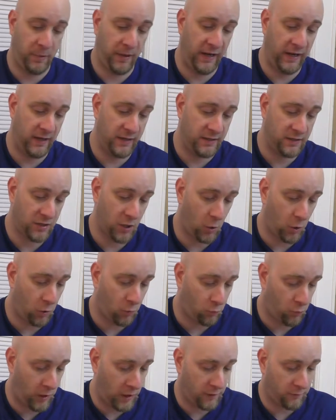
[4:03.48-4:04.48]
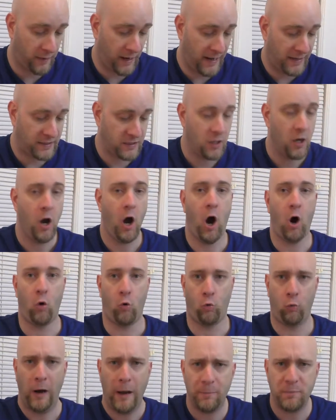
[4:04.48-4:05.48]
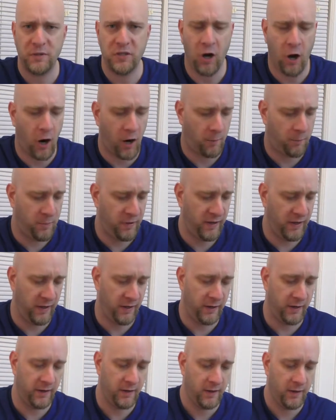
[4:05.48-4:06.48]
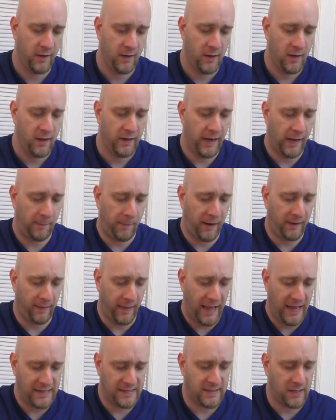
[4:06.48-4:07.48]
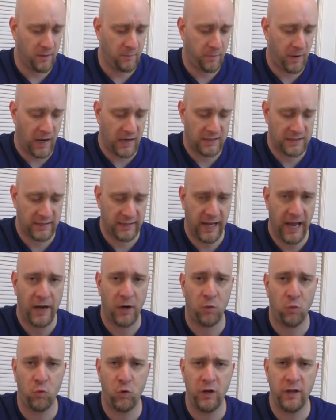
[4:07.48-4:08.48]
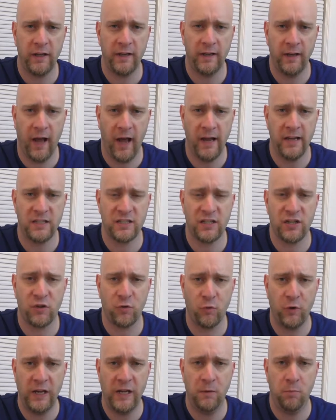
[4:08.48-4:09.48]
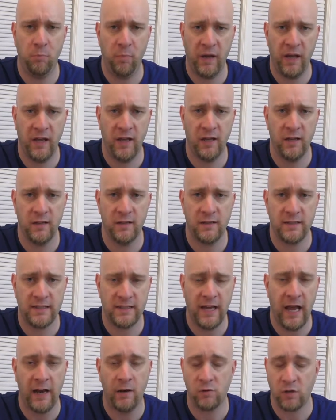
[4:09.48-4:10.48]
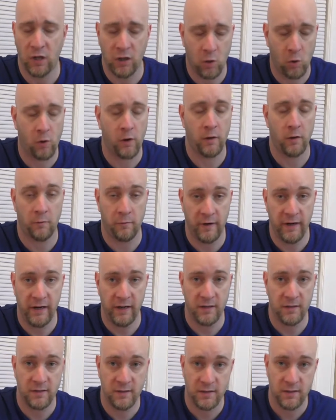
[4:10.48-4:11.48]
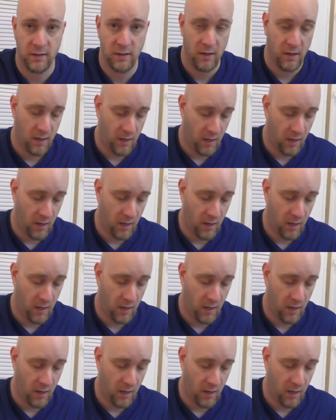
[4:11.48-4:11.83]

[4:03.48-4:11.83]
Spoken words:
pins. Oh, a Rugrats, a Reptar pin. Now my last unboxing had a really nice three pin set. It was a Lord of the Rings